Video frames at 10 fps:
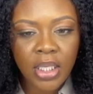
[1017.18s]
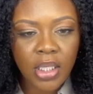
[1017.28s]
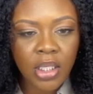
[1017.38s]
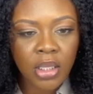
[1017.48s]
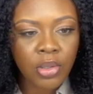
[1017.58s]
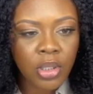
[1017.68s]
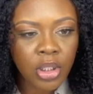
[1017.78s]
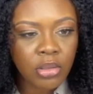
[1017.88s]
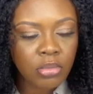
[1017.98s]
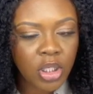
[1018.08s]
it, it
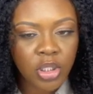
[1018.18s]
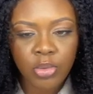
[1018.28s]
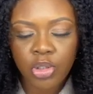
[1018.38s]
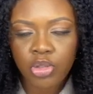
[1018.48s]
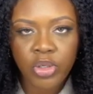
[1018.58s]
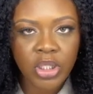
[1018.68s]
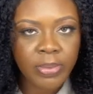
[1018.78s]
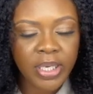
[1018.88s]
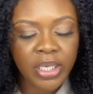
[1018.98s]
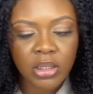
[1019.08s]
literally takes me straight to
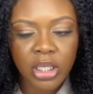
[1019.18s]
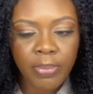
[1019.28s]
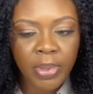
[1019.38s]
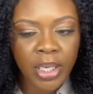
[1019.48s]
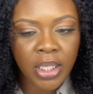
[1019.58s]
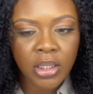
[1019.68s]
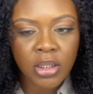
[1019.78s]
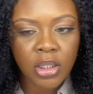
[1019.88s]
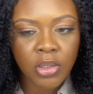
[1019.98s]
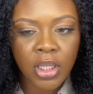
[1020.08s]
my desktop and I can
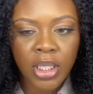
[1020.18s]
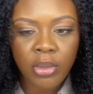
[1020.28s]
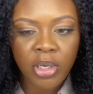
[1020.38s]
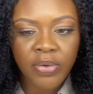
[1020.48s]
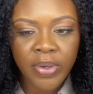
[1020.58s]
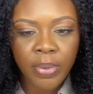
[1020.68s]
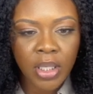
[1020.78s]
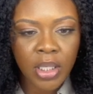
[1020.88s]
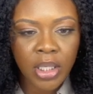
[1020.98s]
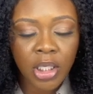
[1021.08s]
still click whatever I want to
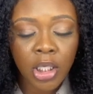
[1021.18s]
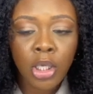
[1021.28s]
click,